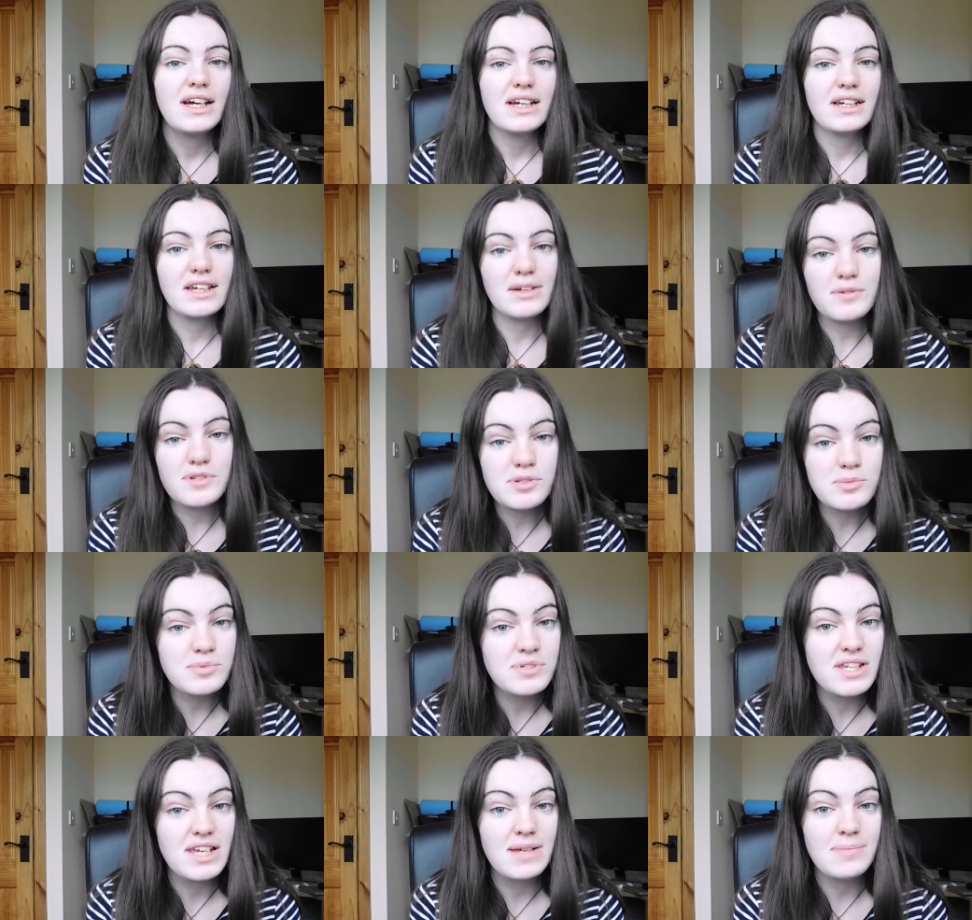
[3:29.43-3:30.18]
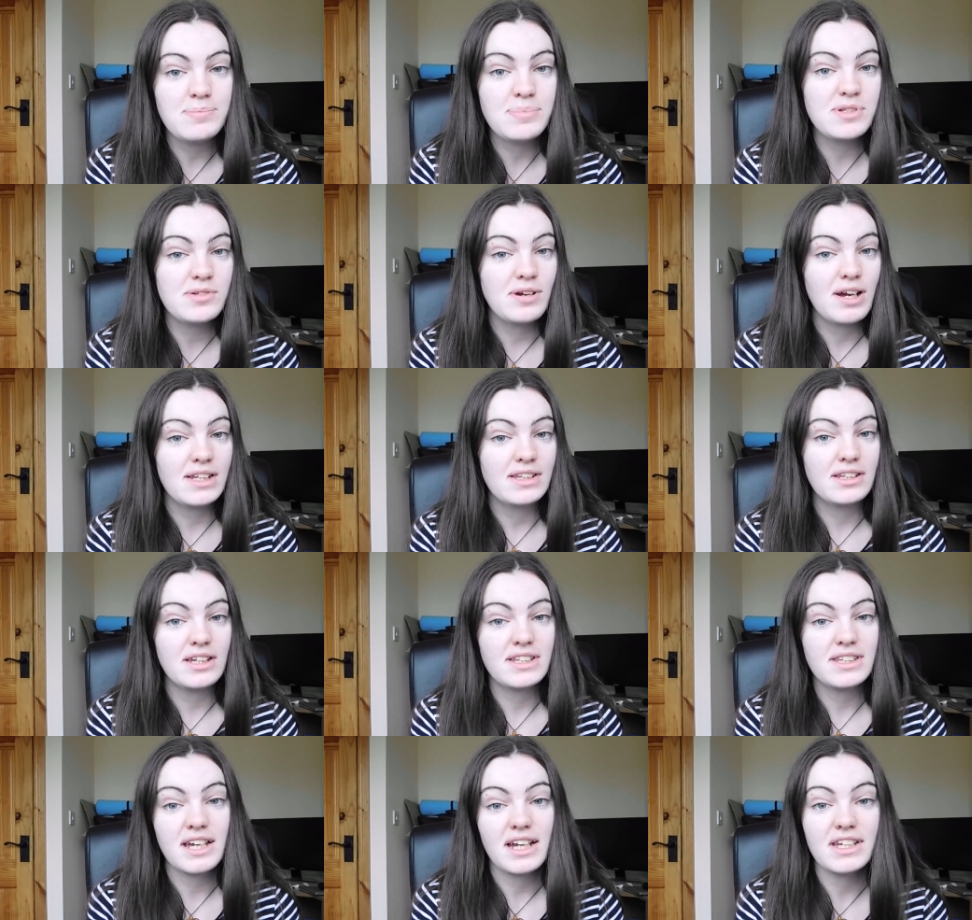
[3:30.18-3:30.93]
give us some tips or anything
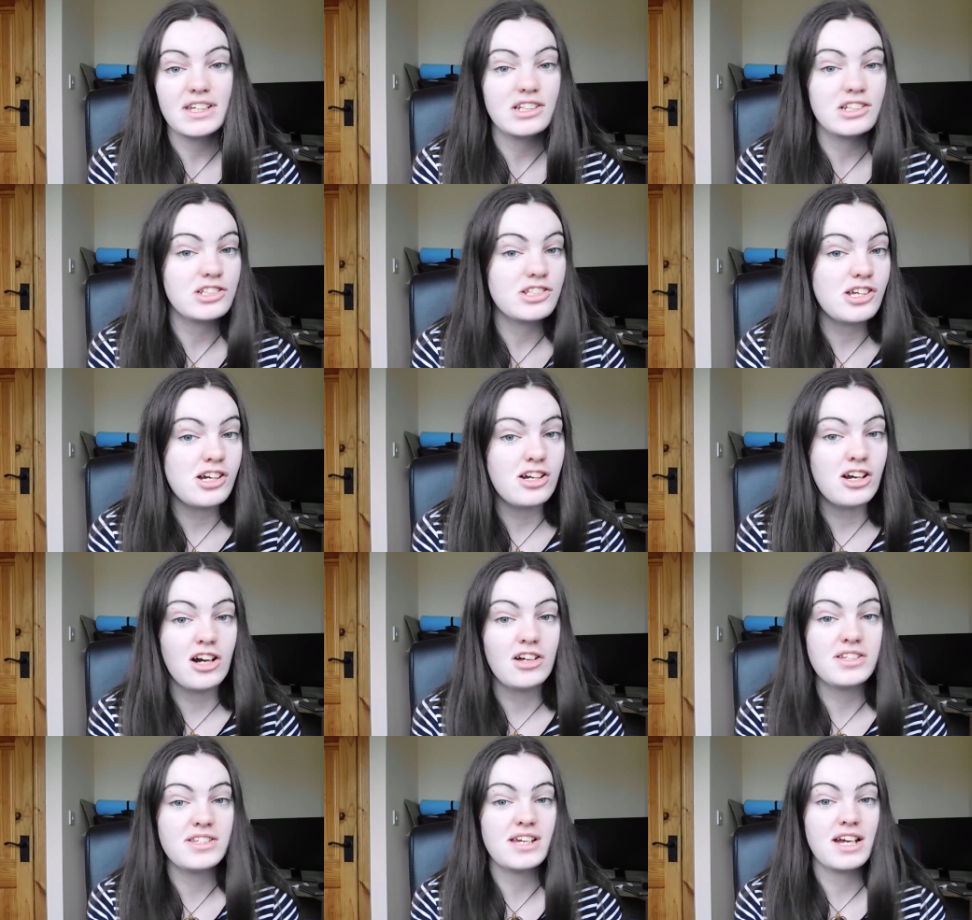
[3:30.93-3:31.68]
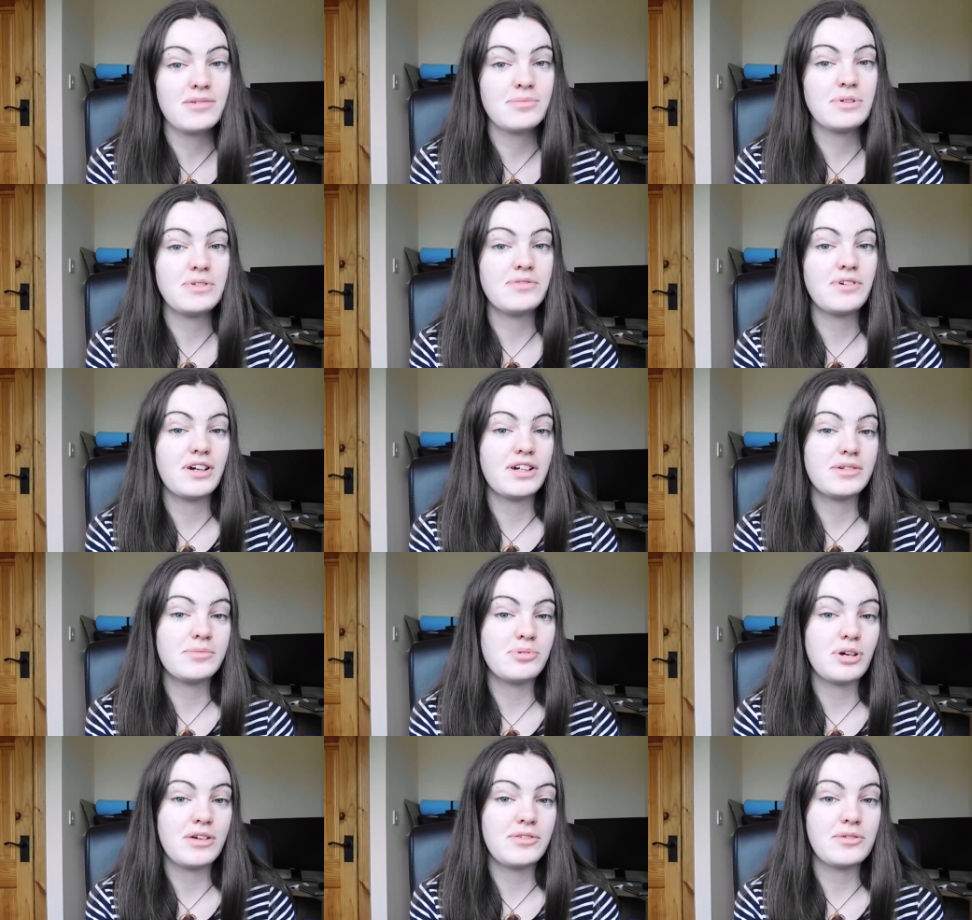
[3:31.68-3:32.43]
like that, you can contact me via
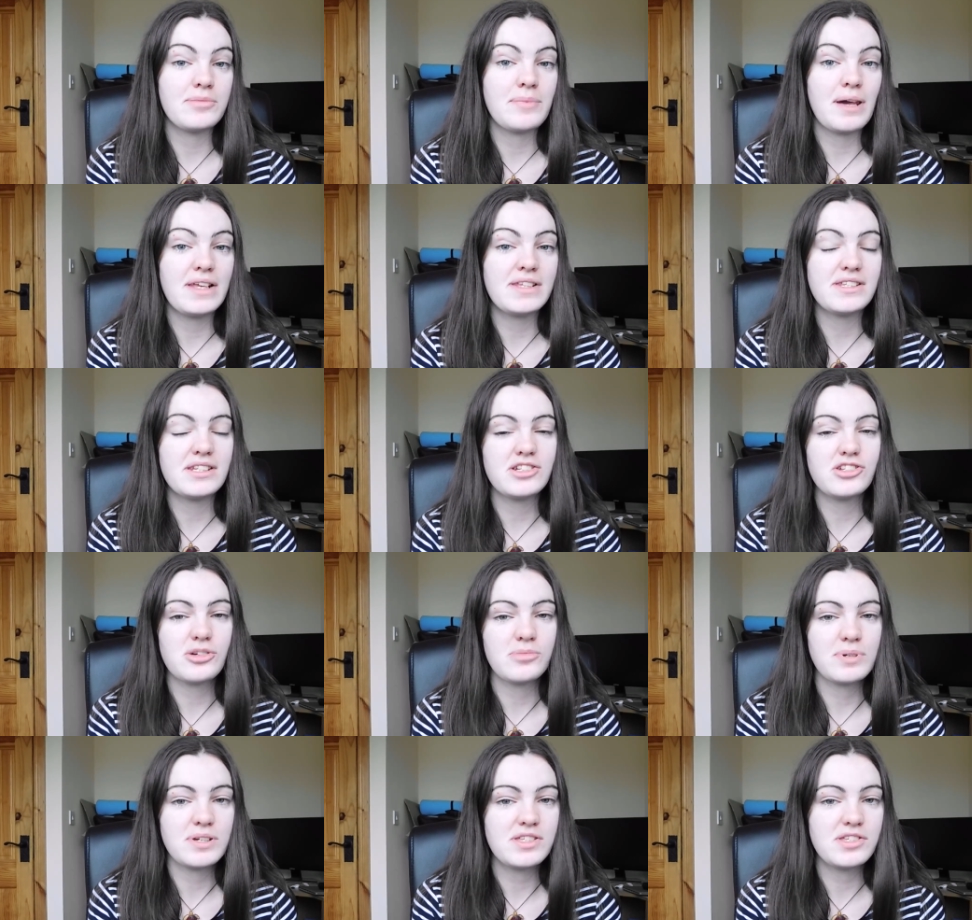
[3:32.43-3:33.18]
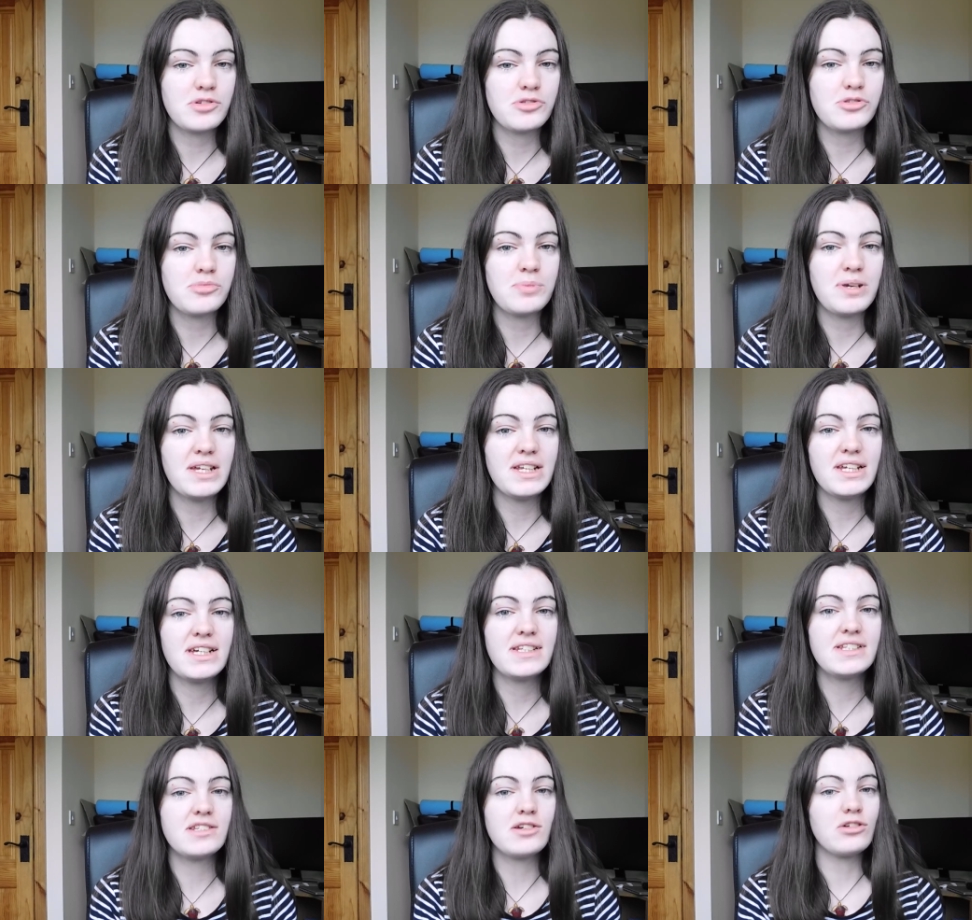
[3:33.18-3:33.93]
private message on my social
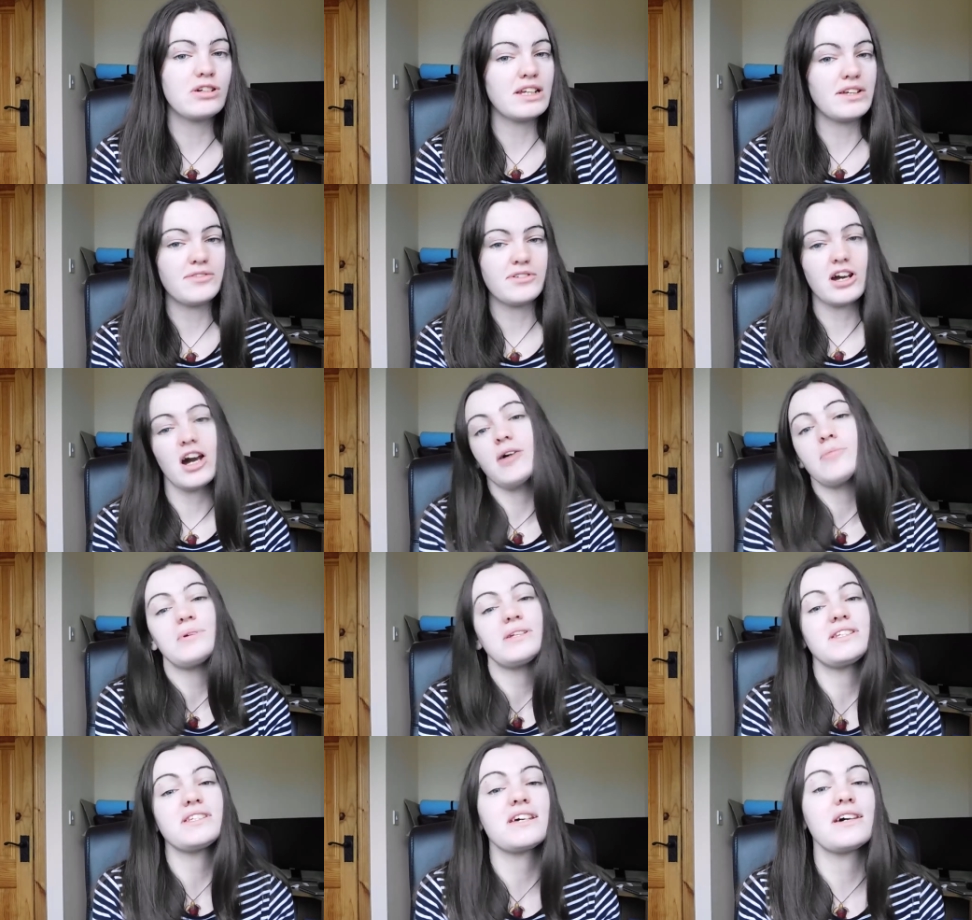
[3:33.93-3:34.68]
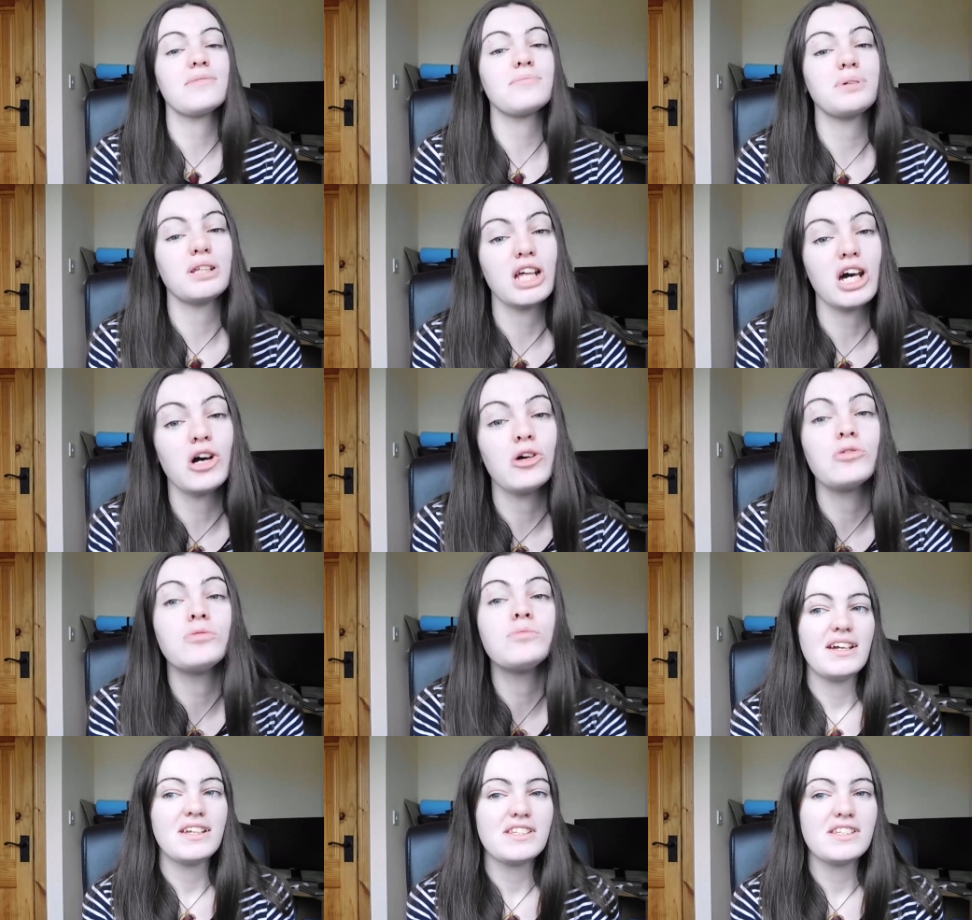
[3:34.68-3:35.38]
medias or leave a comment down below.